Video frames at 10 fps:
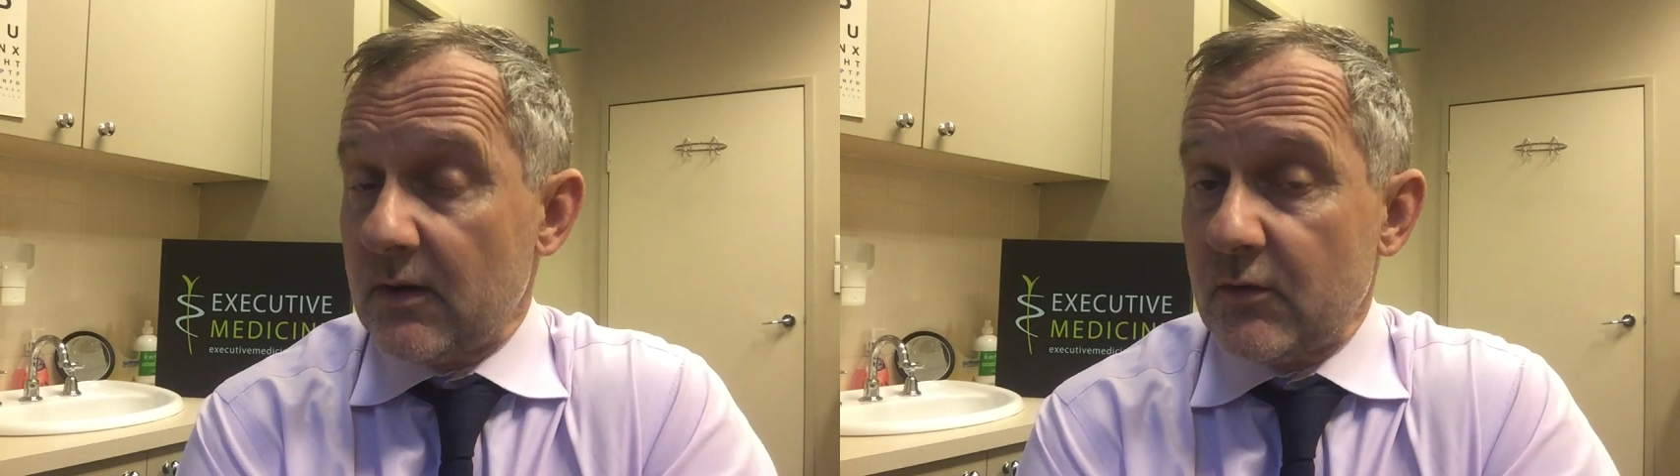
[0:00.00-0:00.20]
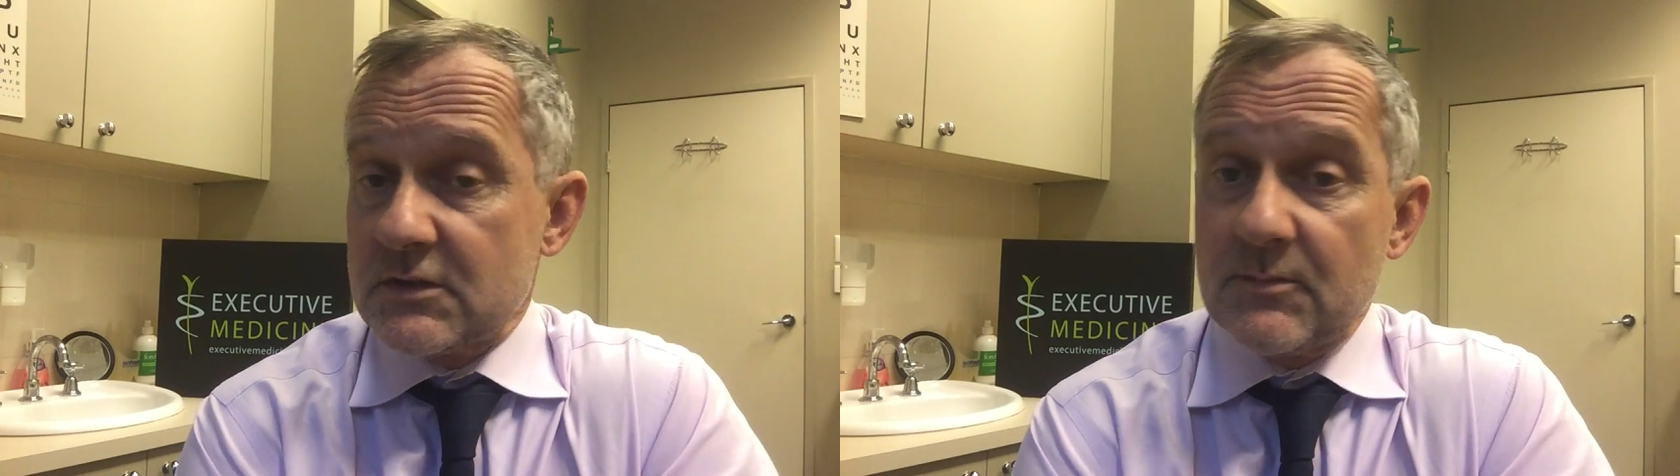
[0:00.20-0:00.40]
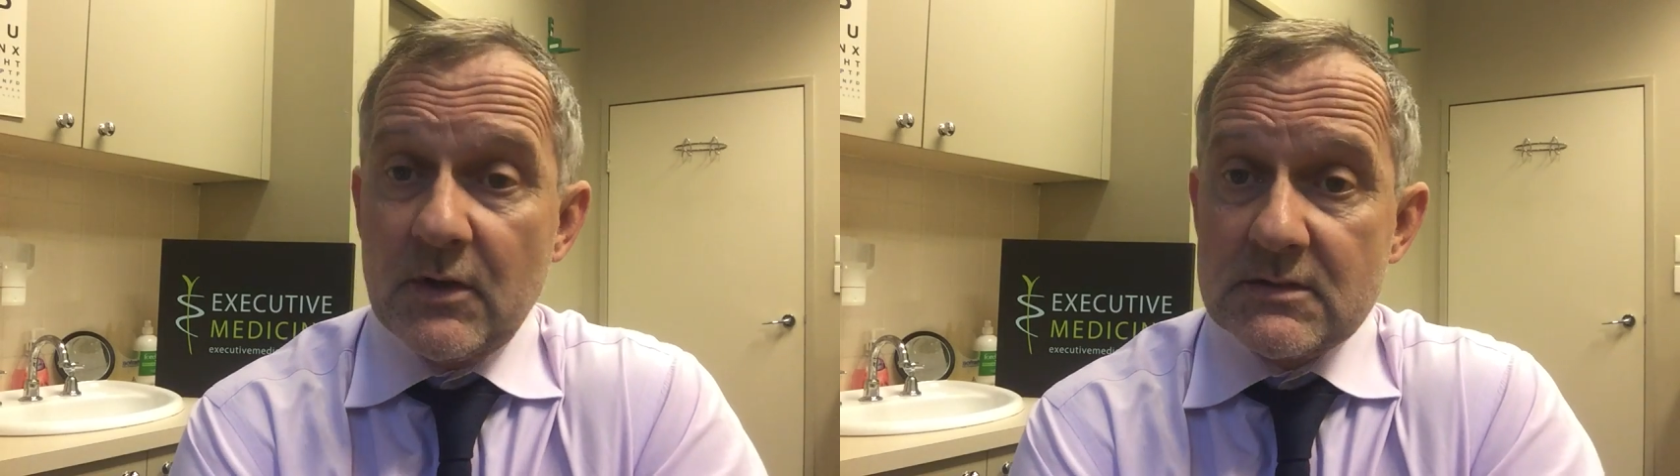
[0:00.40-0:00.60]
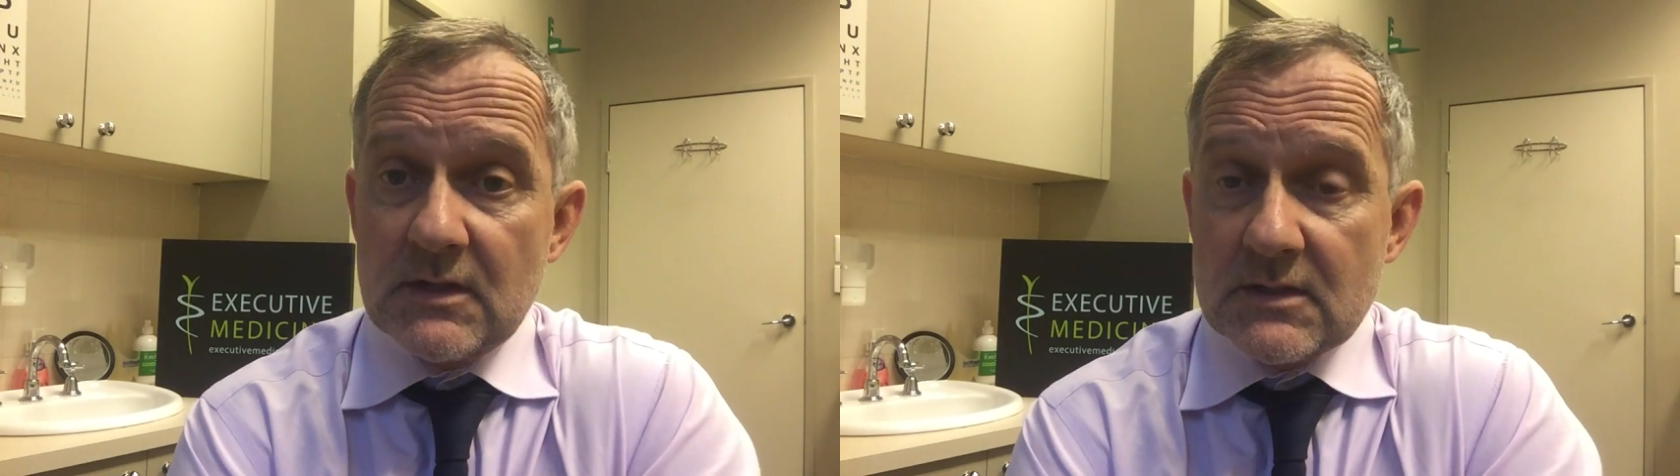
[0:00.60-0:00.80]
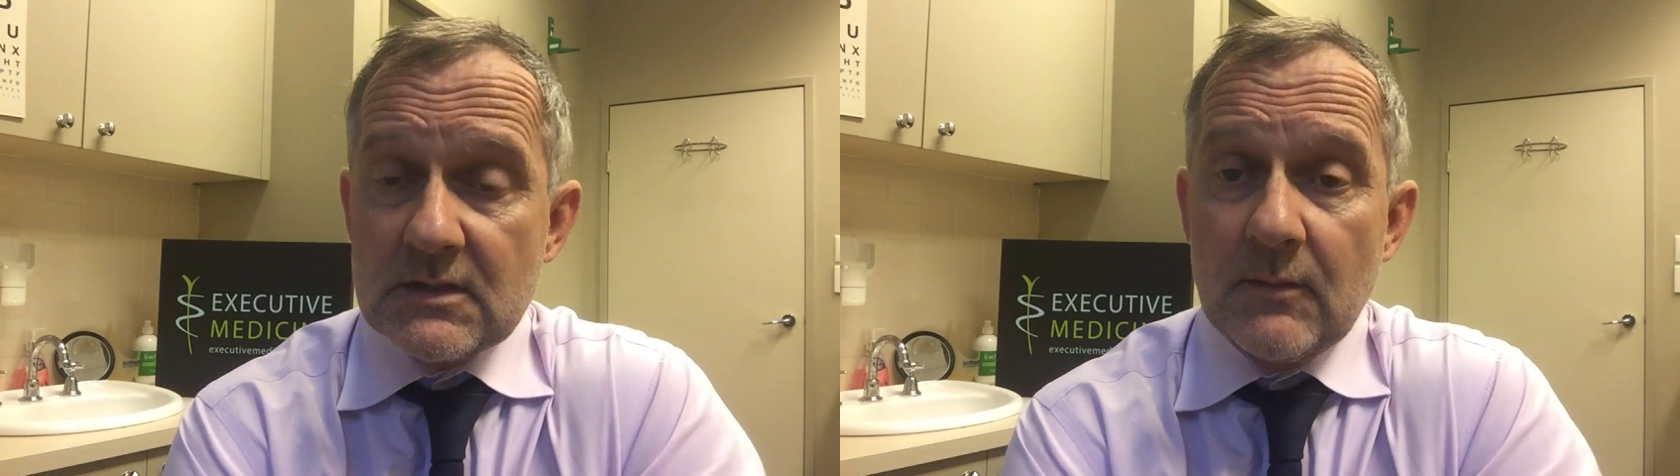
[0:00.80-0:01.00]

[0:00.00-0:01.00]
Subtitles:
ever express it as